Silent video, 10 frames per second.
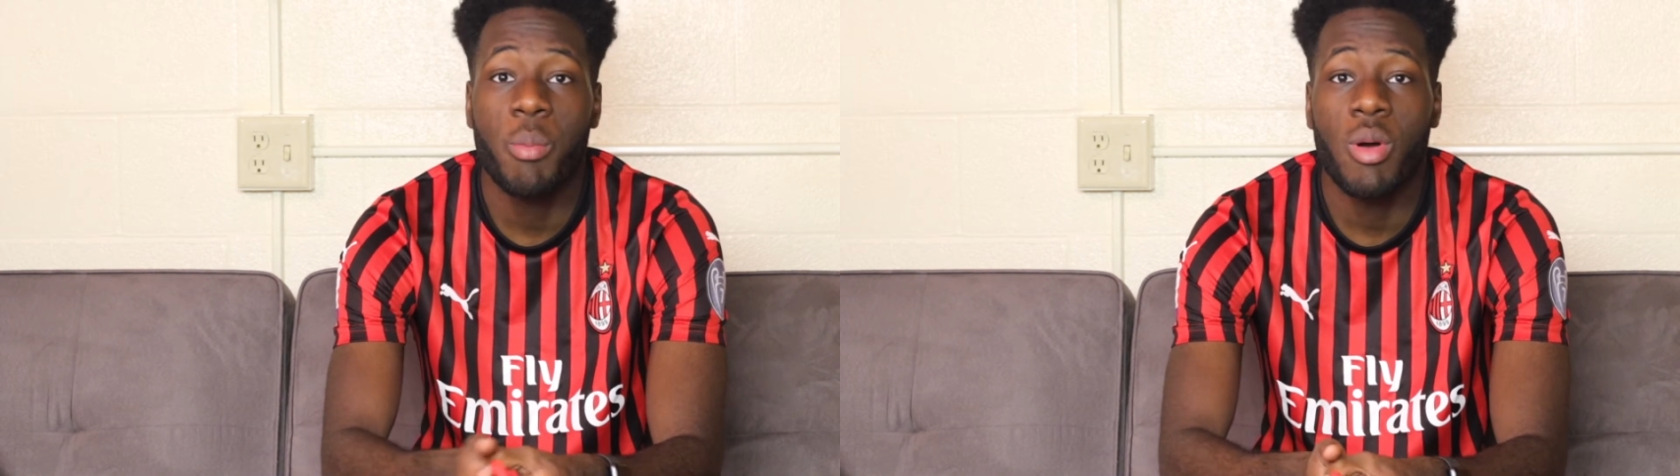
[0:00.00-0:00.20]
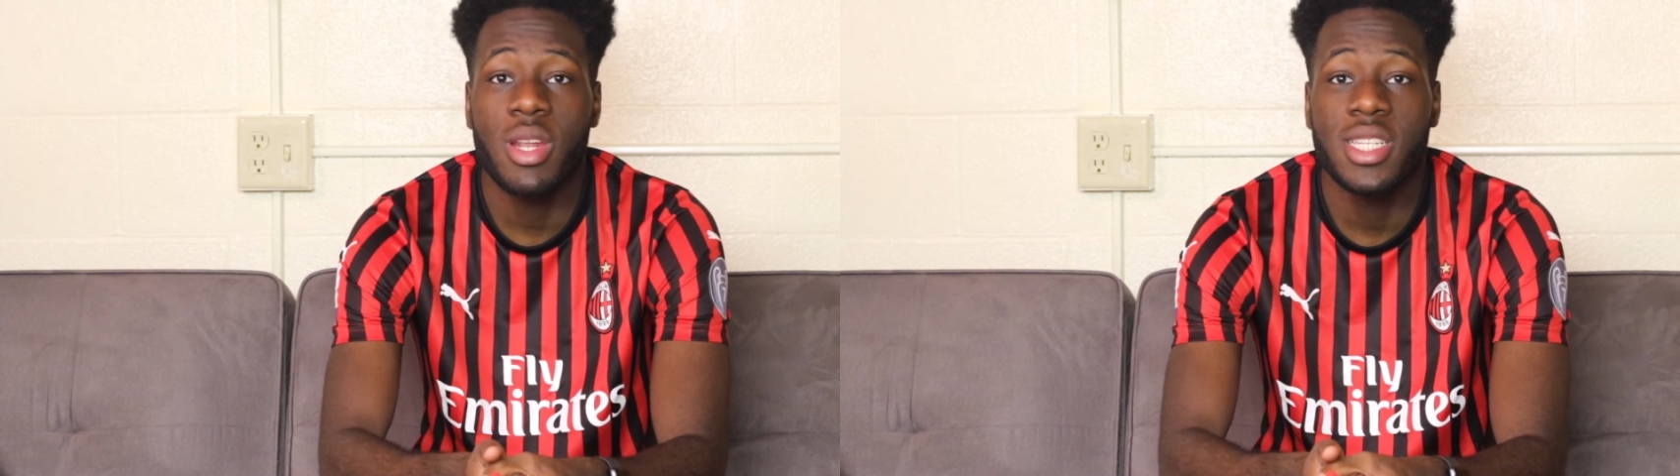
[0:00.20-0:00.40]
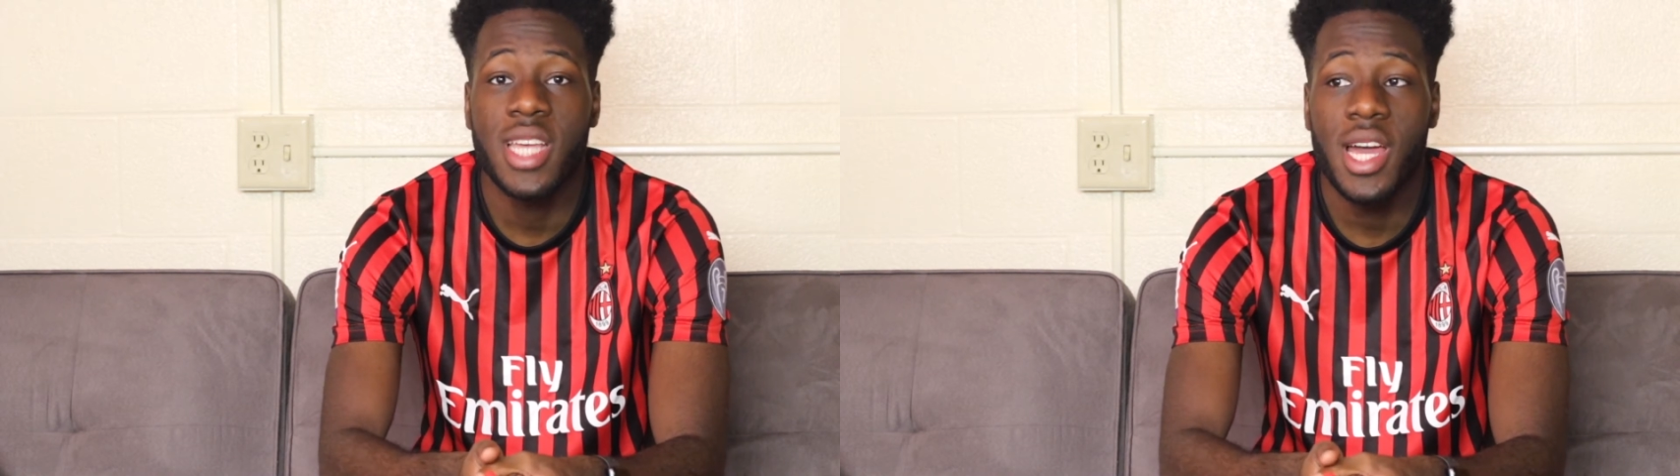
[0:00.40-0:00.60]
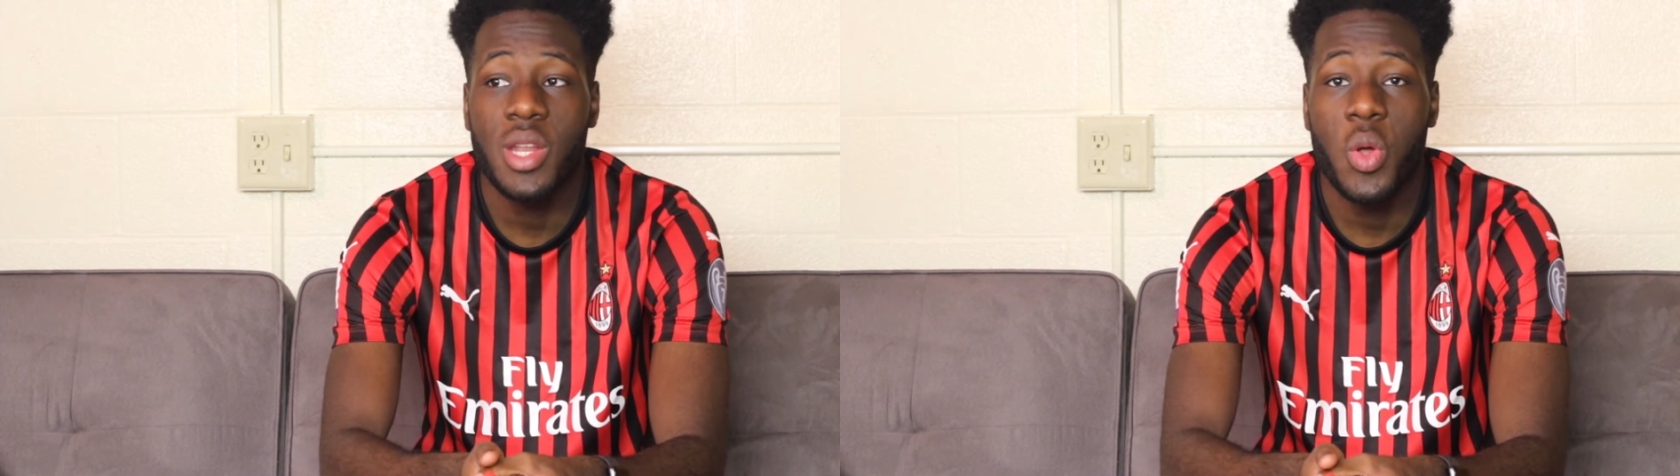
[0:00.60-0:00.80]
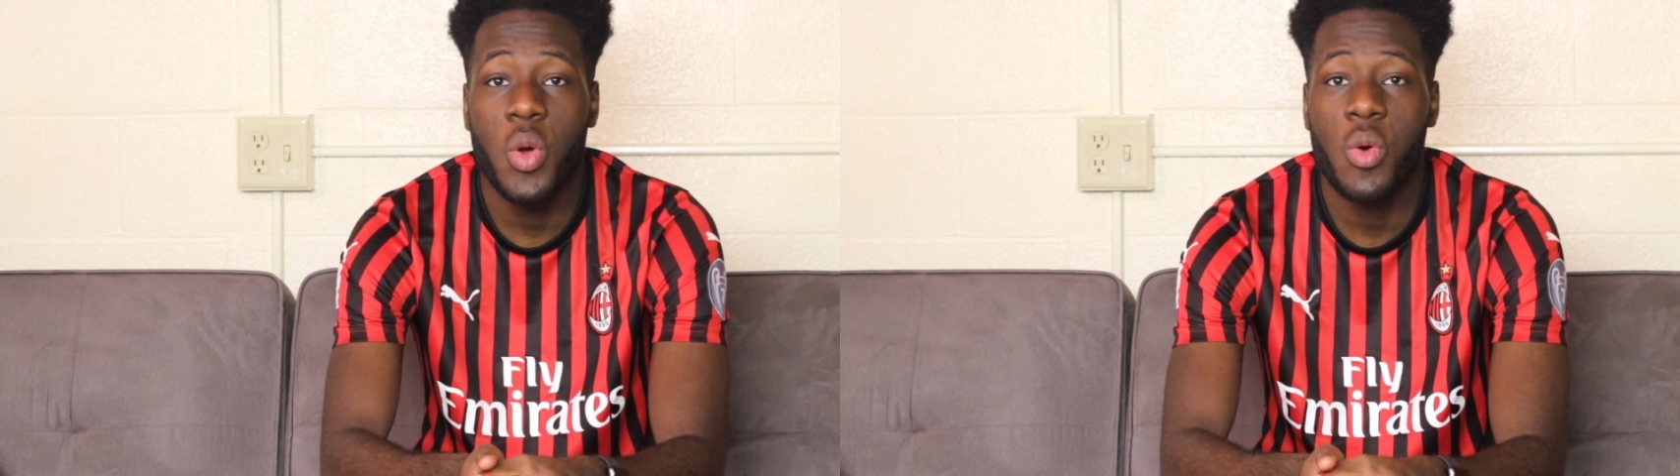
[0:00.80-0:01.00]

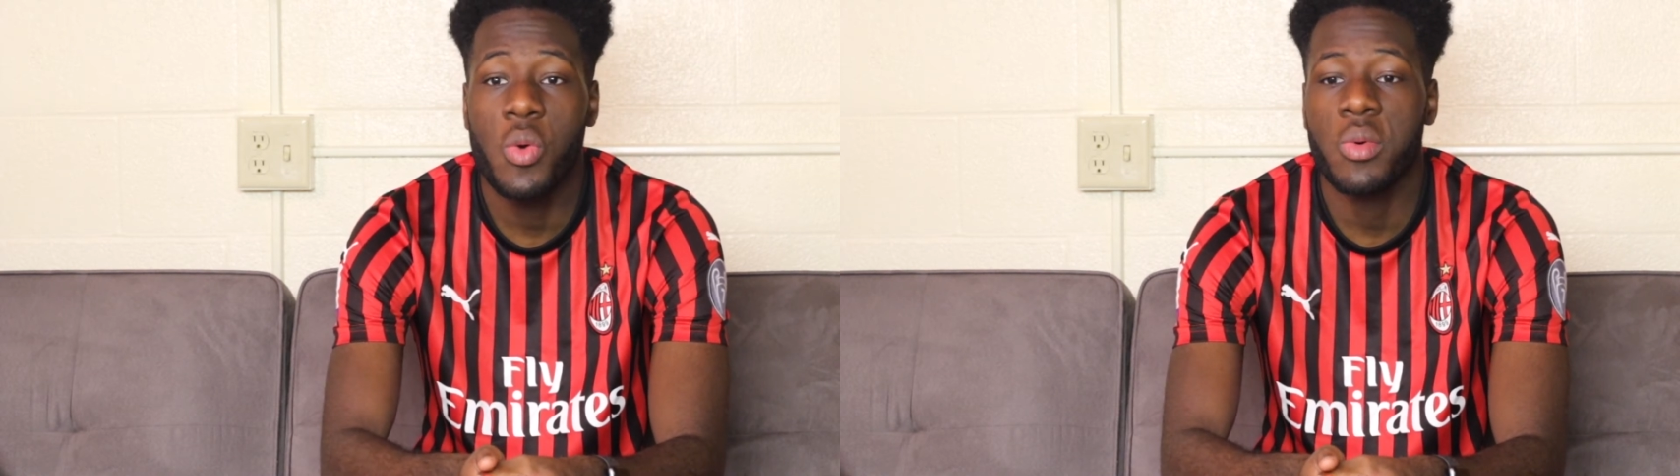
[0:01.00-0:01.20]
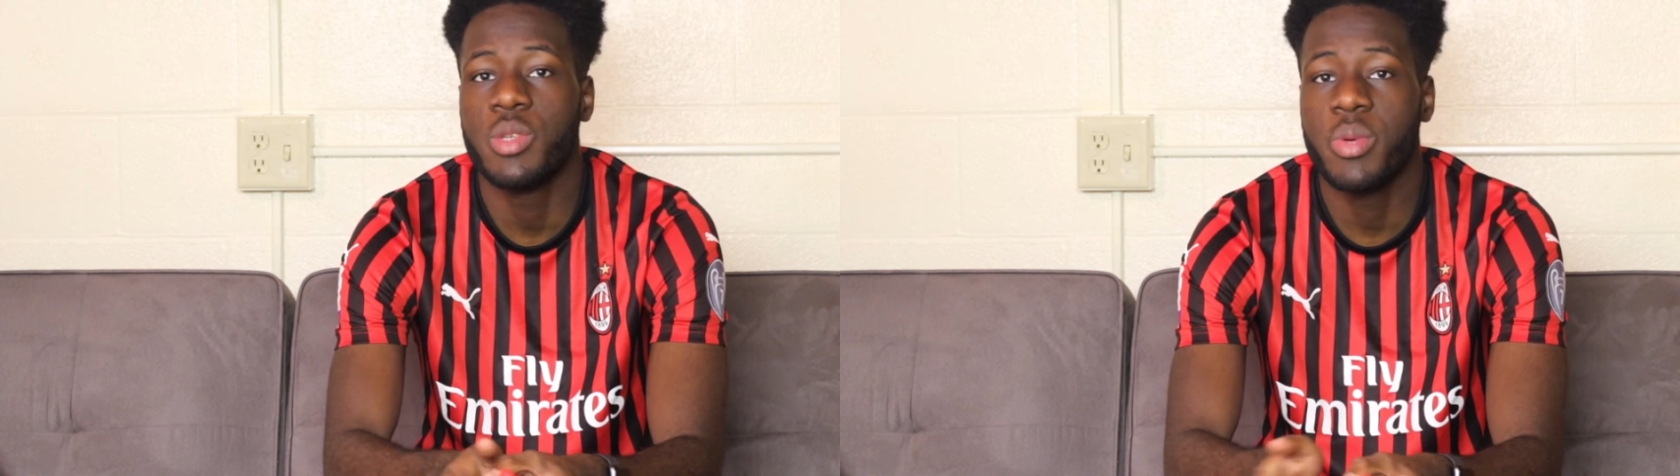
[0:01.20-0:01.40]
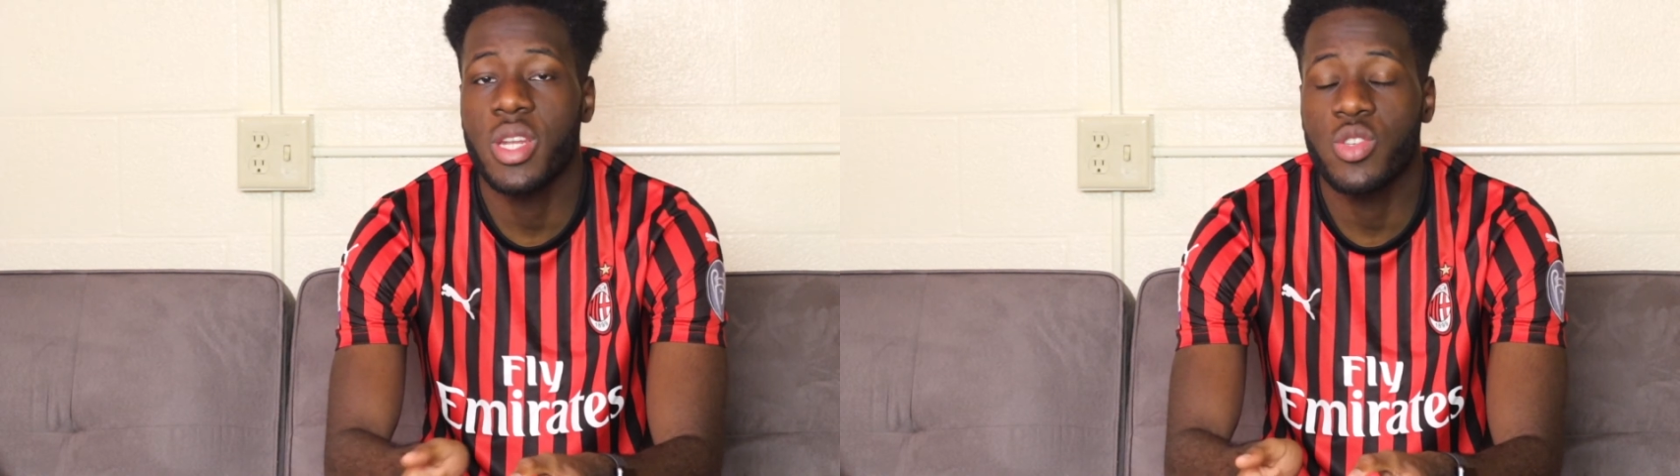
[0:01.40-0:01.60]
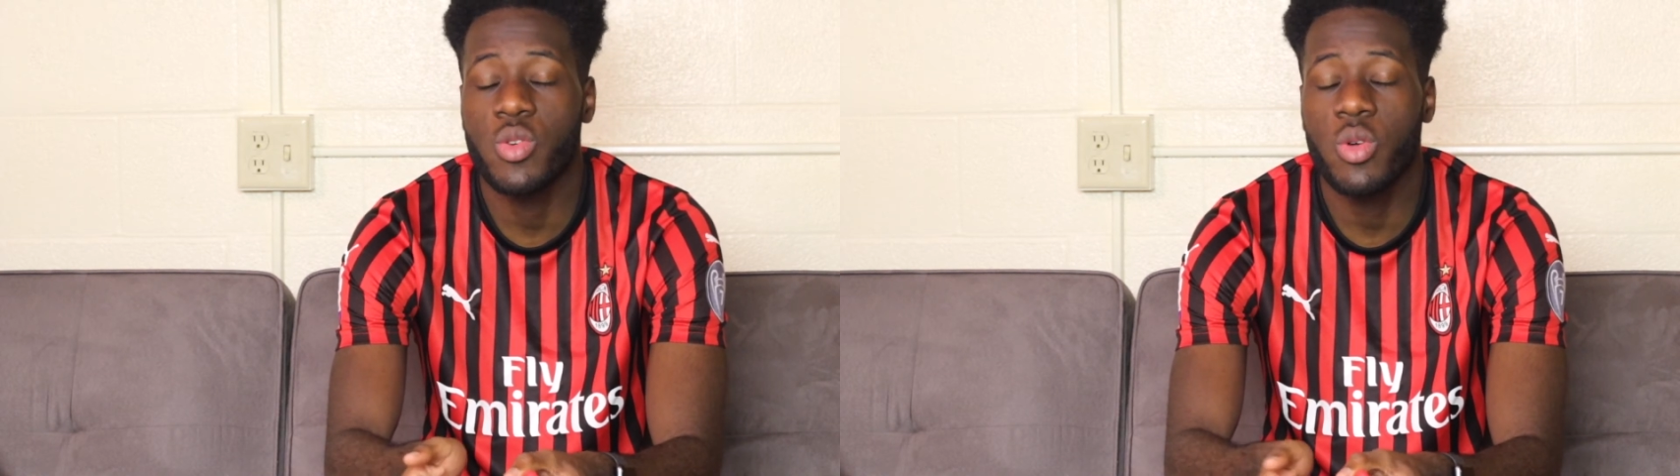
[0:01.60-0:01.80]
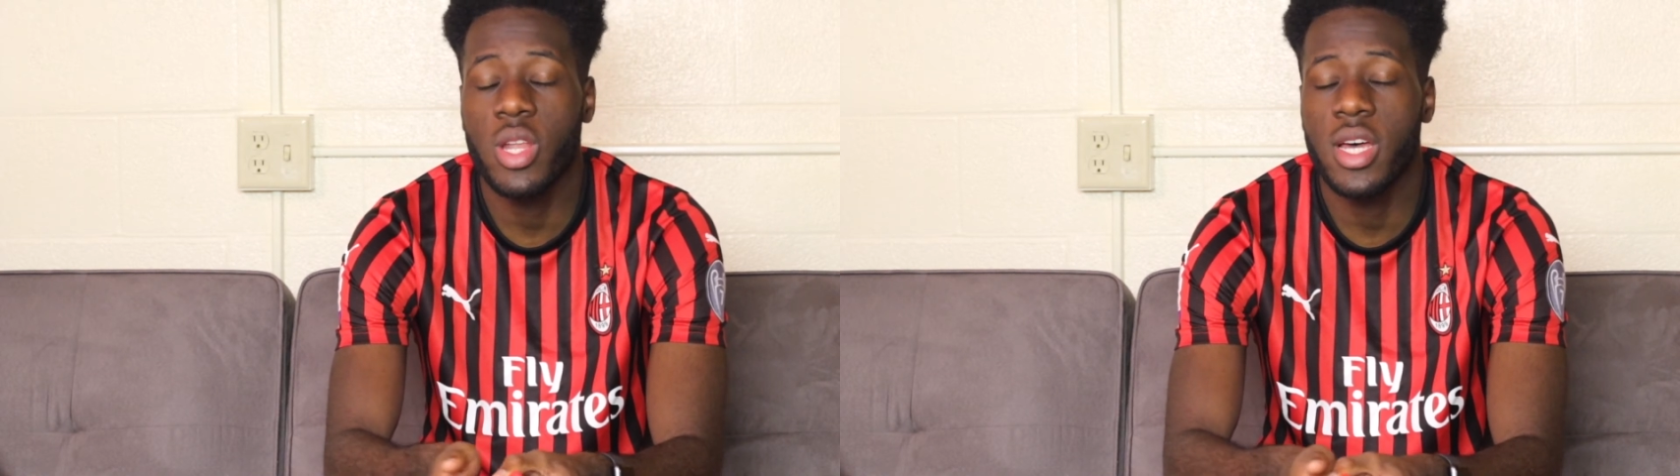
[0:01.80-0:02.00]

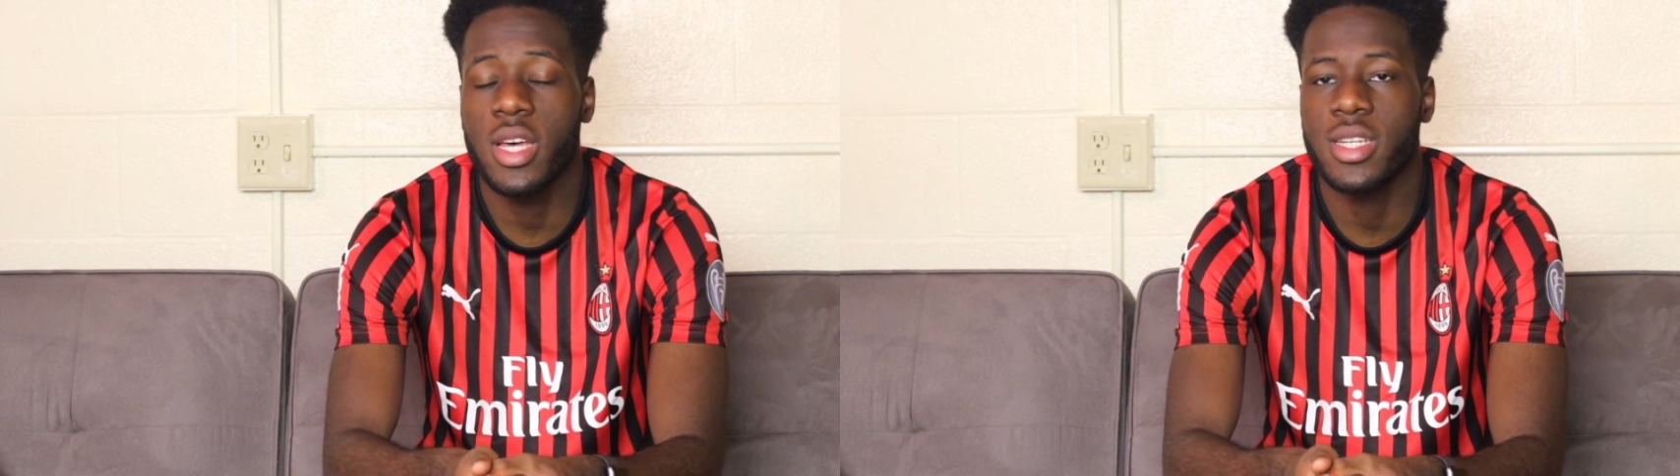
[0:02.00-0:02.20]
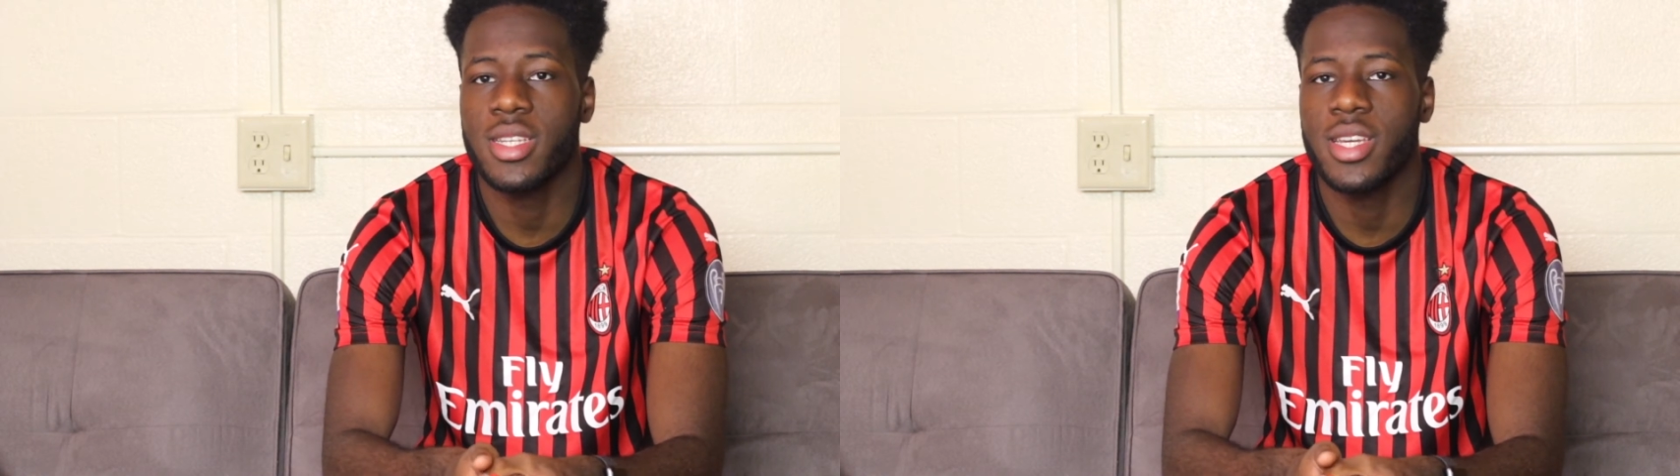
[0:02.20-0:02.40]
Politano-Spinazzola